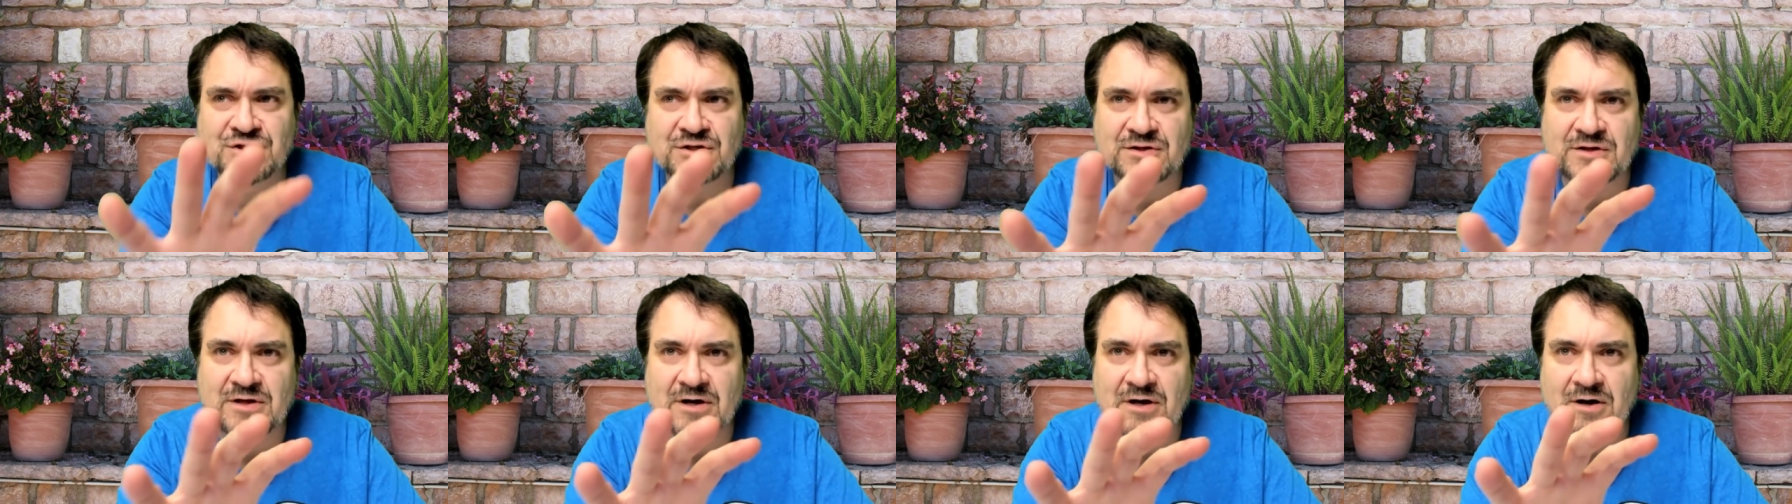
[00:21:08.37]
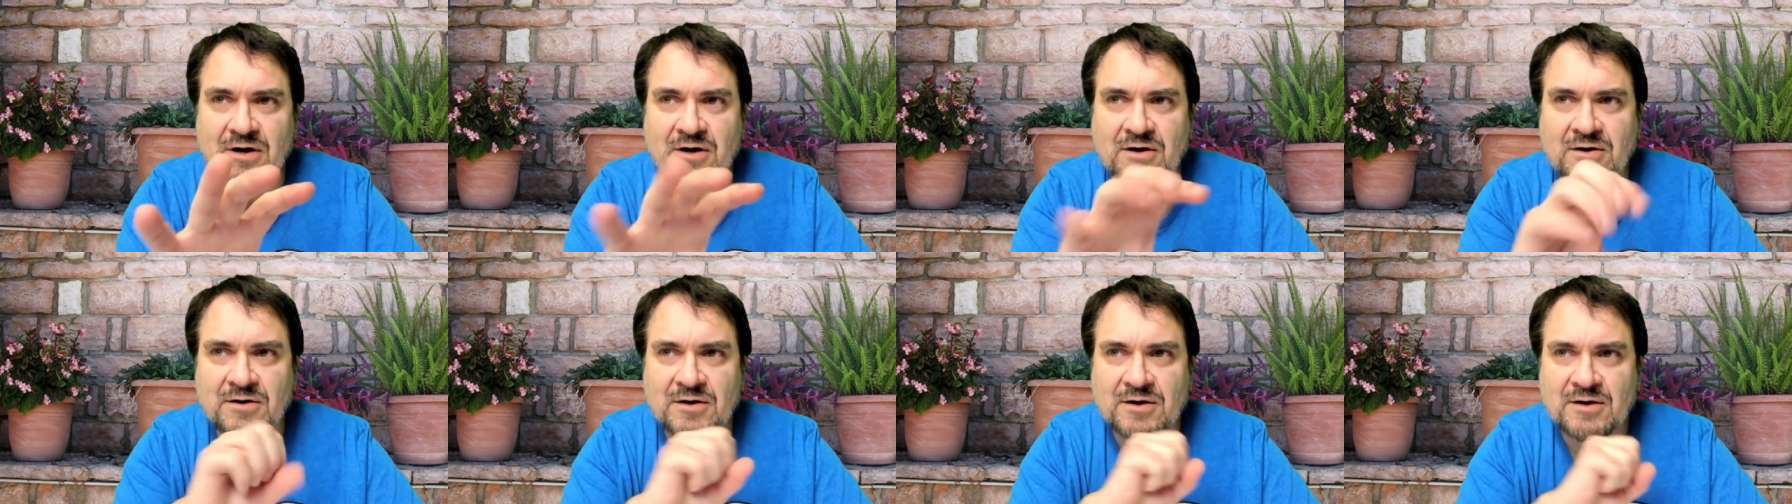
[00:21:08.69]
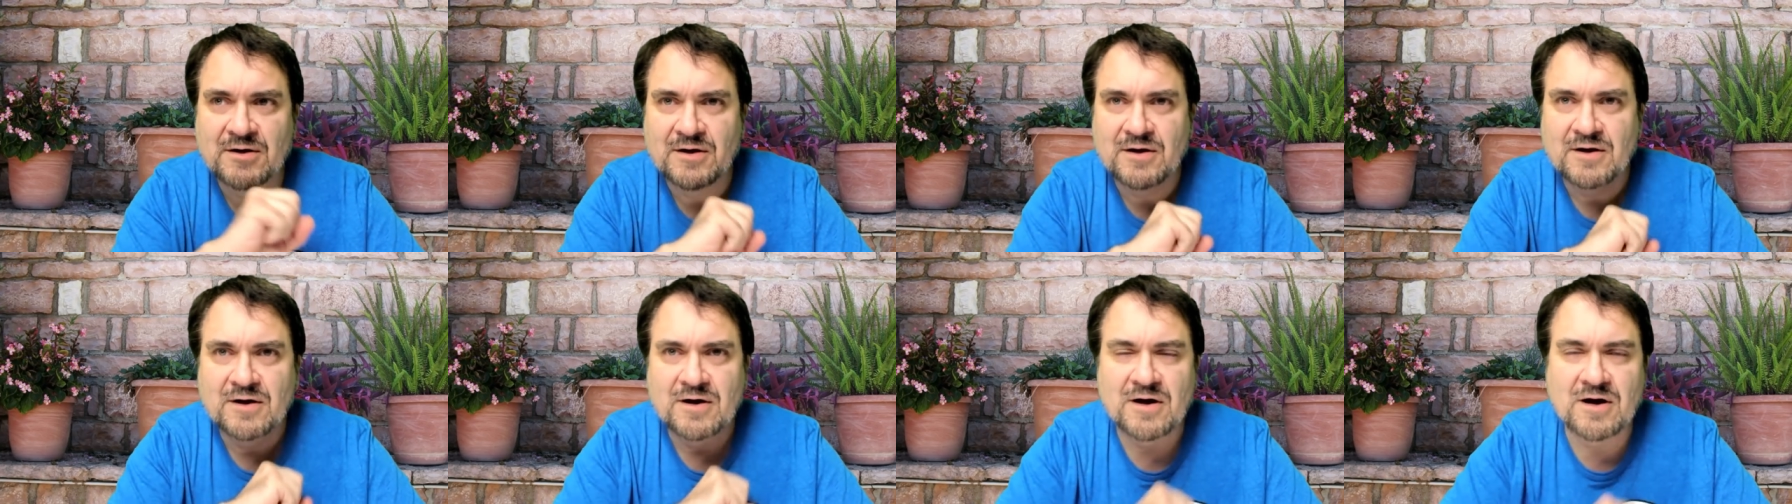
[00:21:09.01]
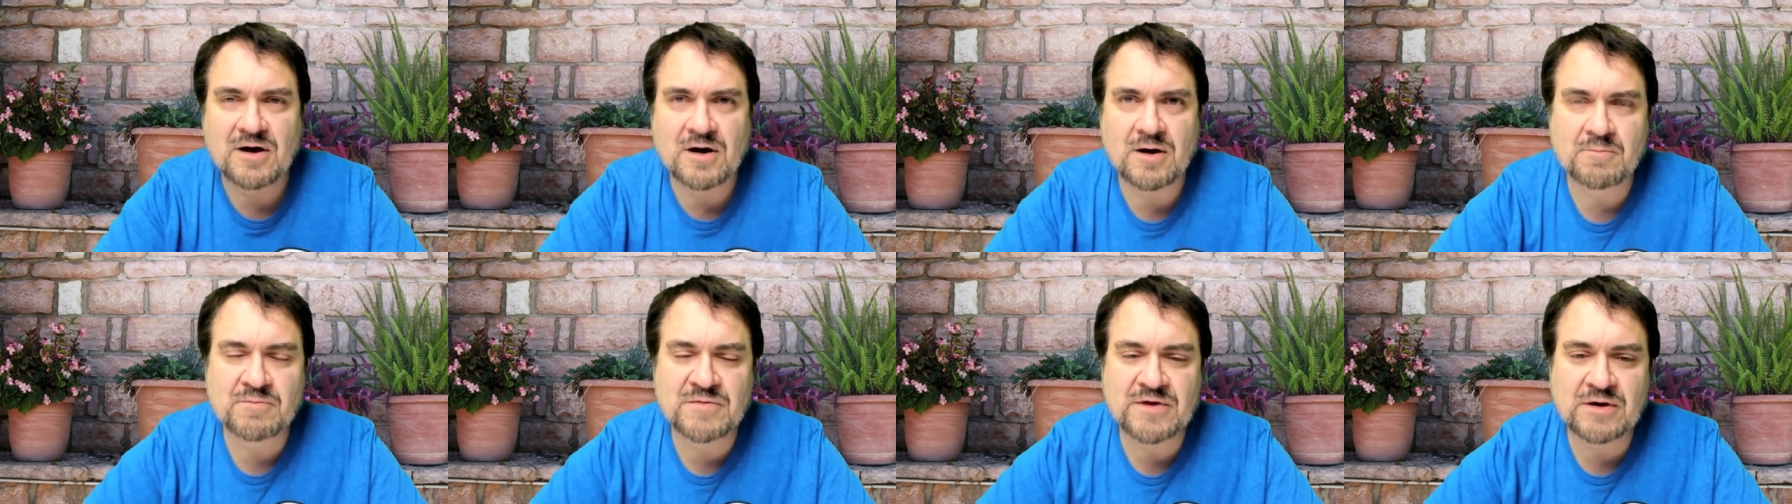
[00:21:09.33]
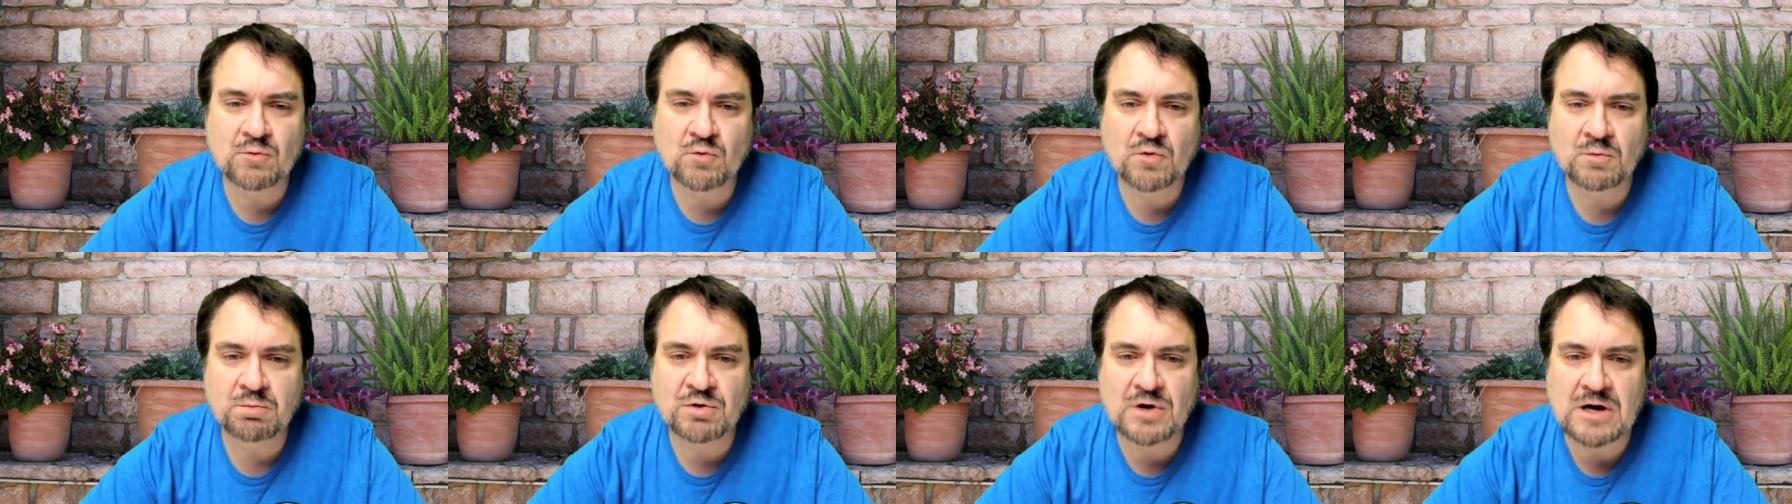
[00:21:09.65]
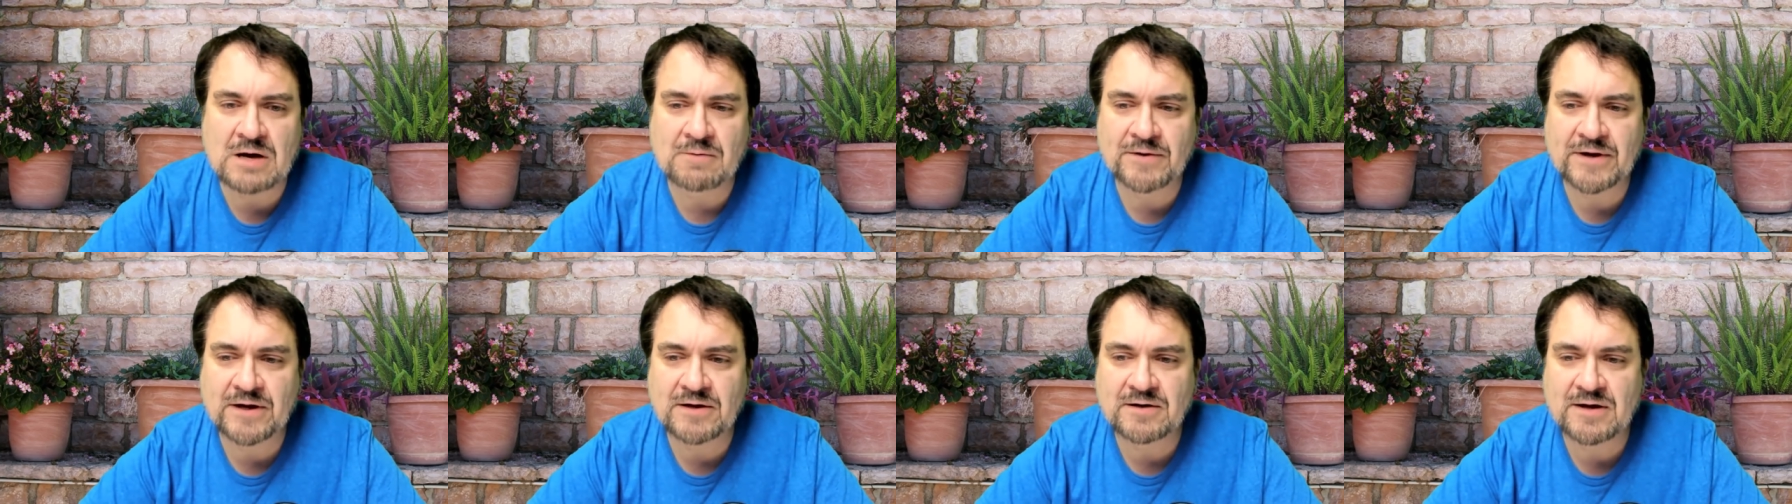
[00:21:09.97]
in there um, that we're
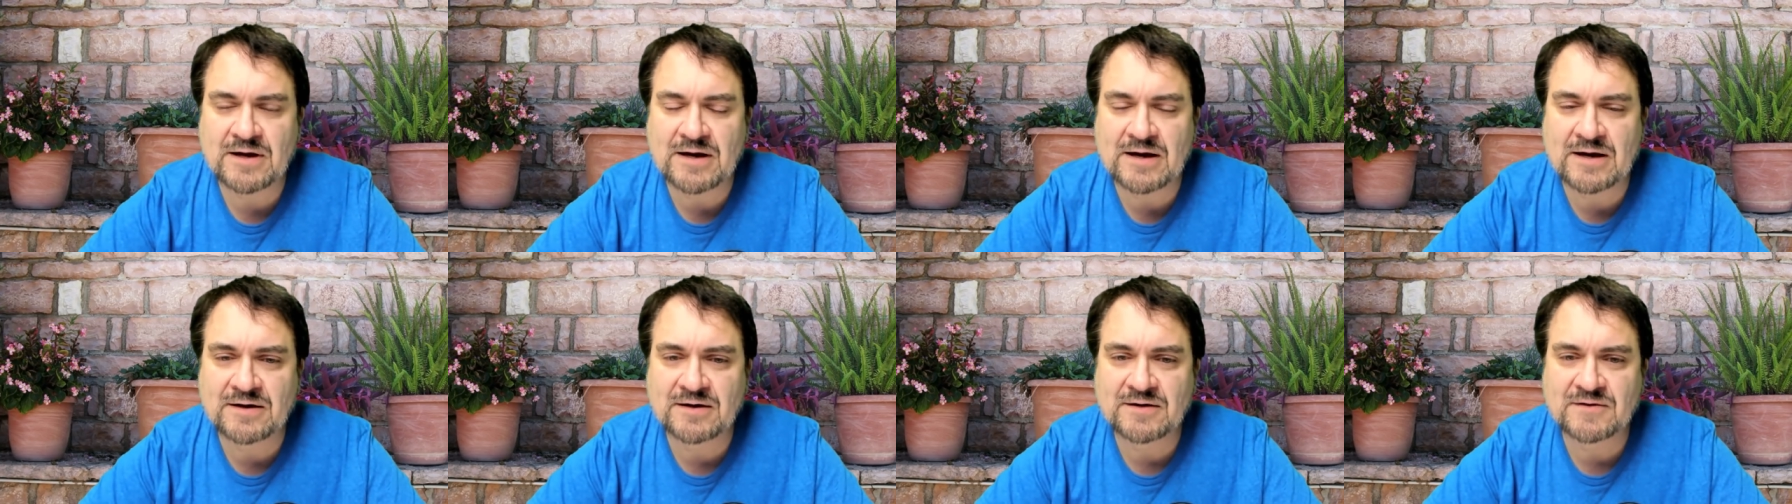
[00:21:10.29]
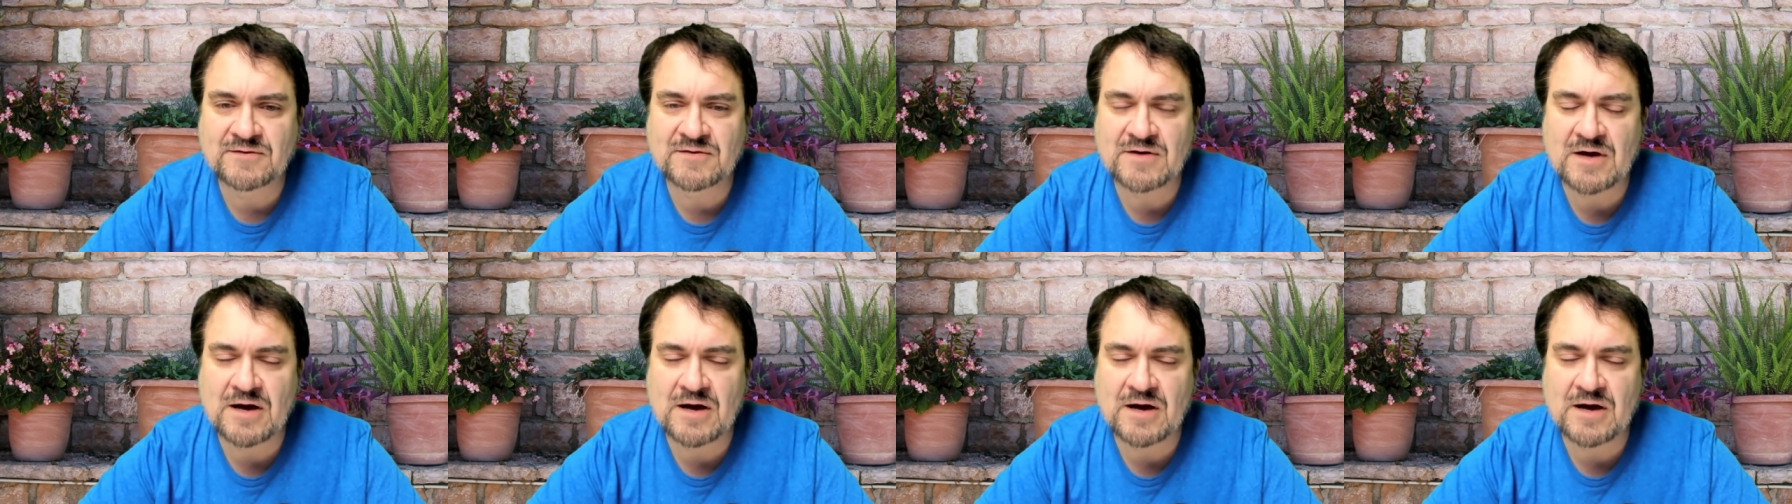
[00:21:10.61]
probably going to edit.